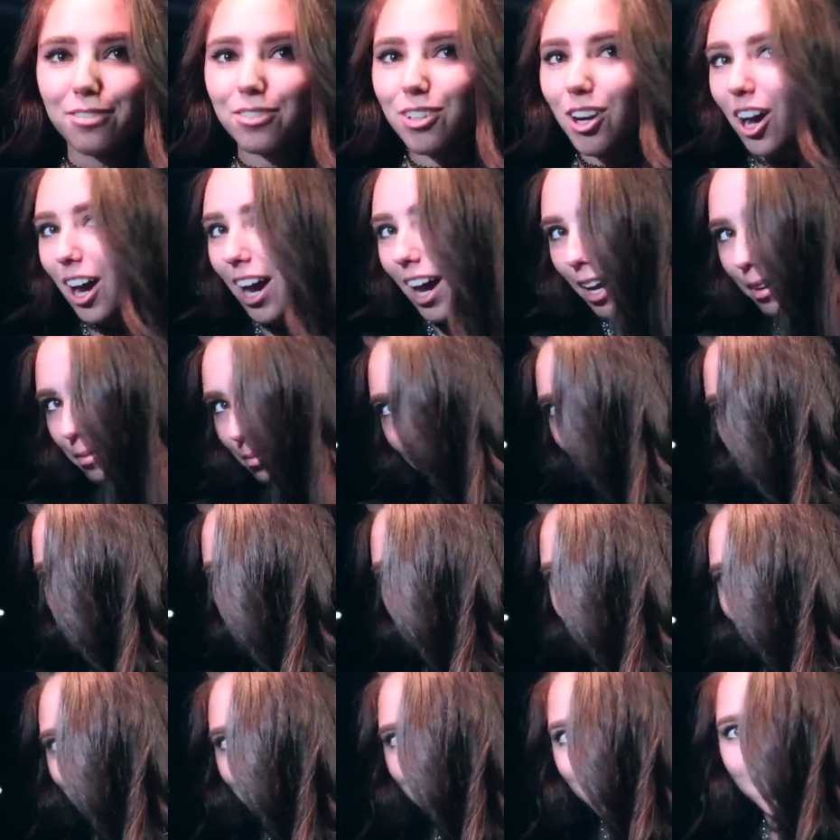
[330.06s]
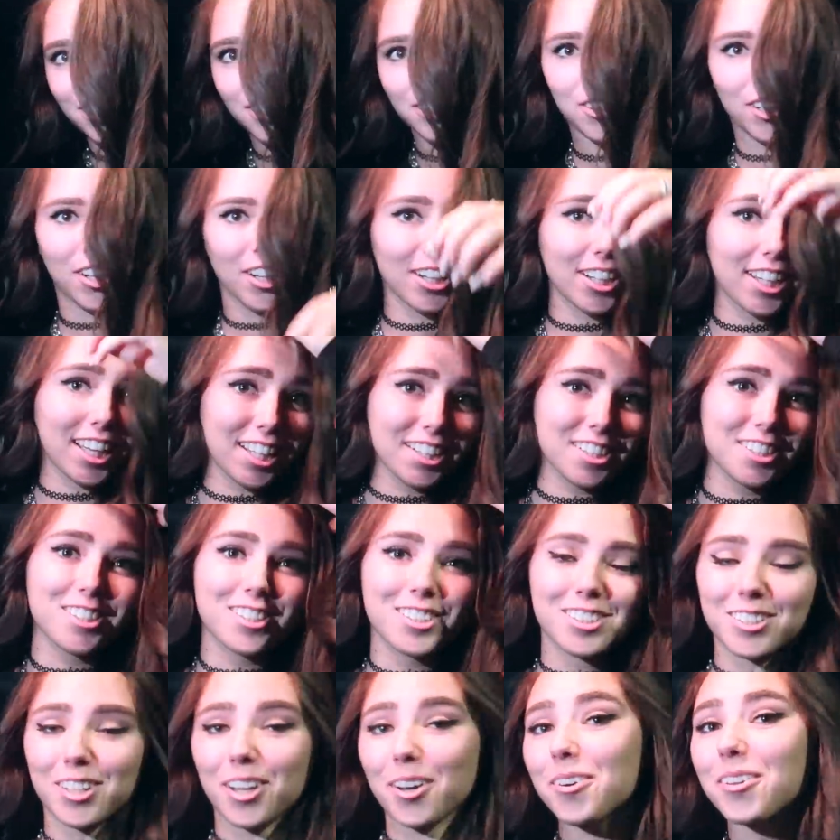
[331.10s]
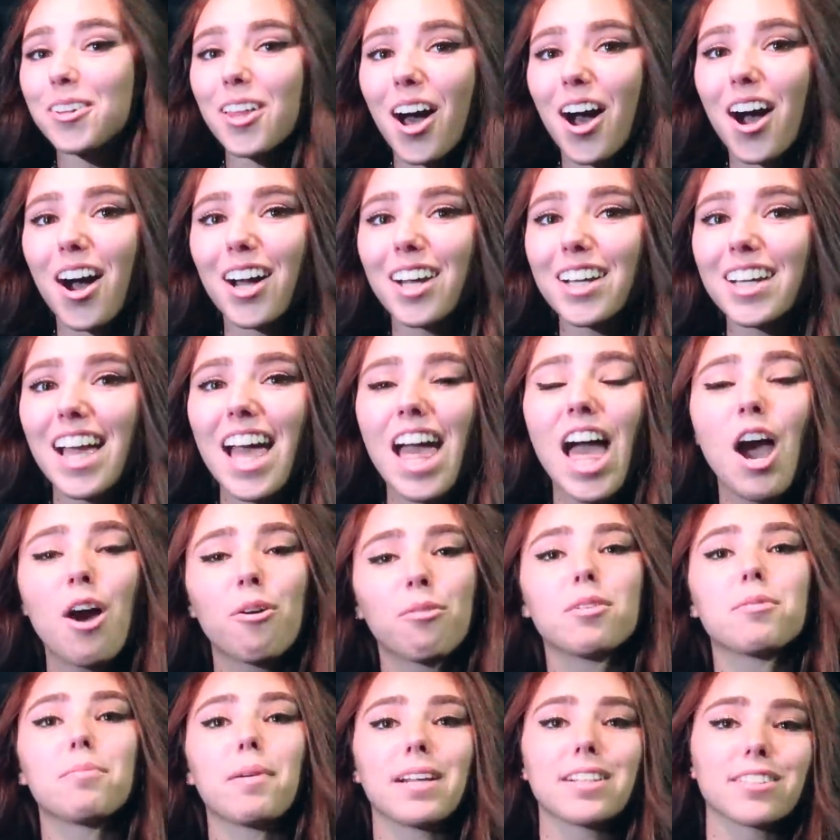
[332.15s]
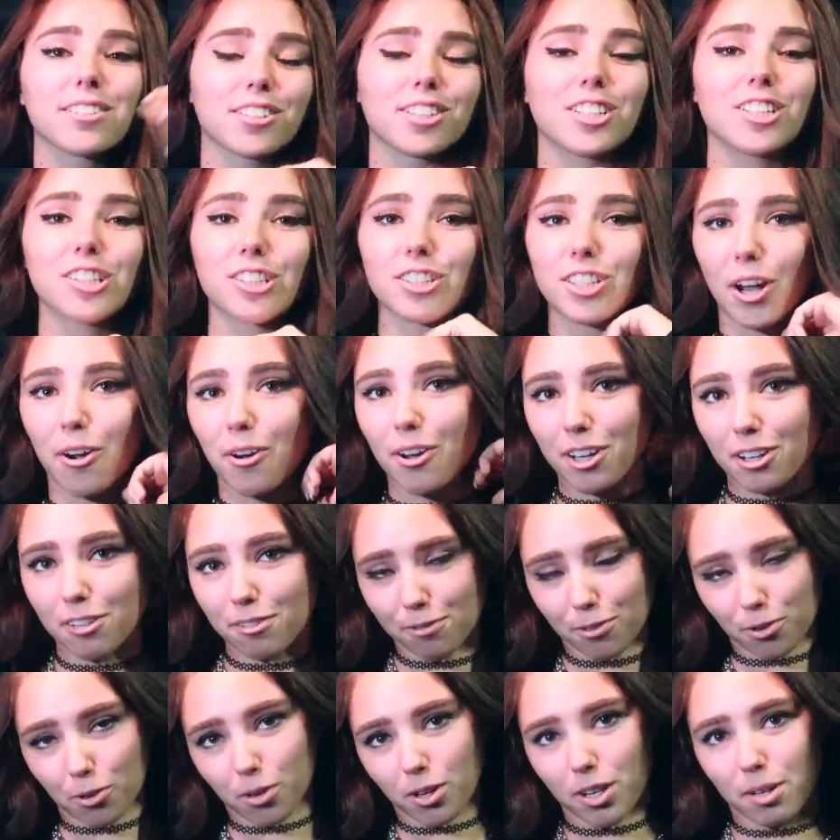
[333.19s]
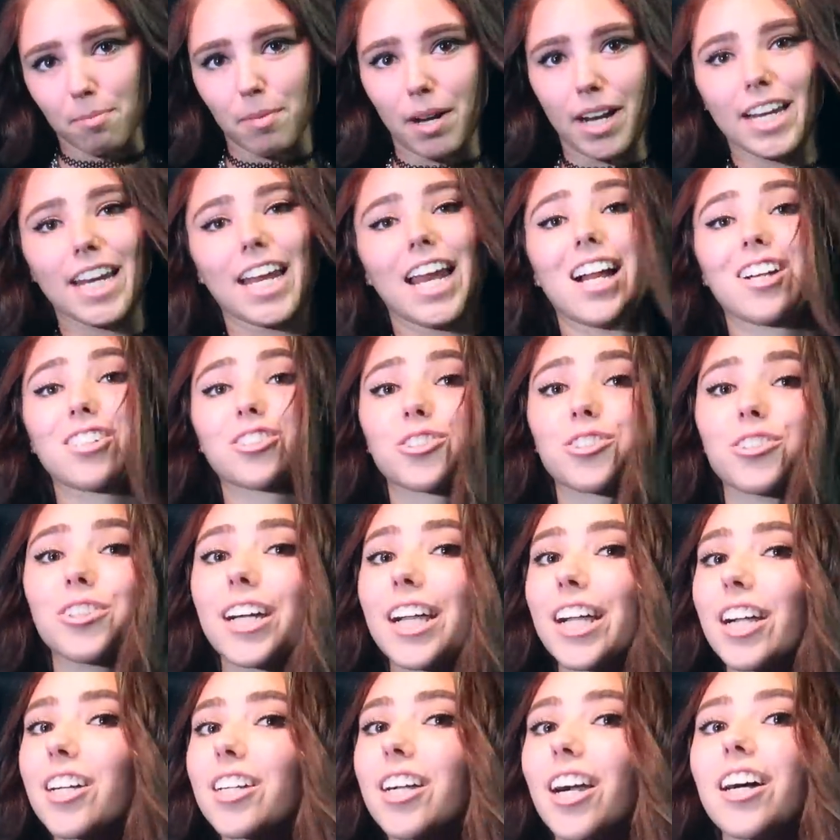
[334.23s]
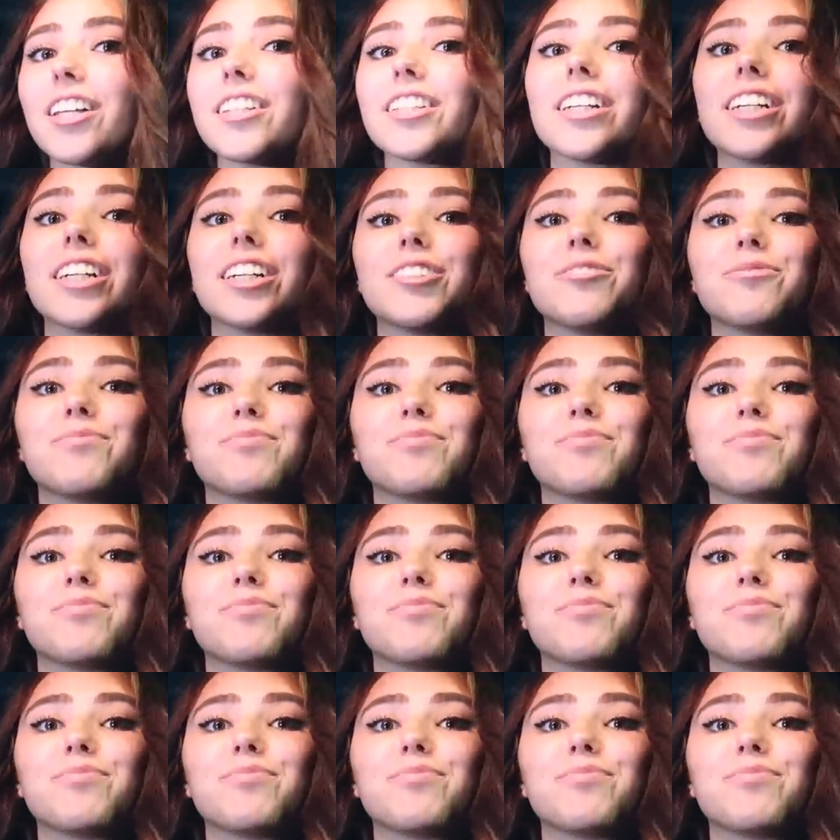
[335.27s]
have not had my hair this dark in so long. We're basically just going for my natural hair color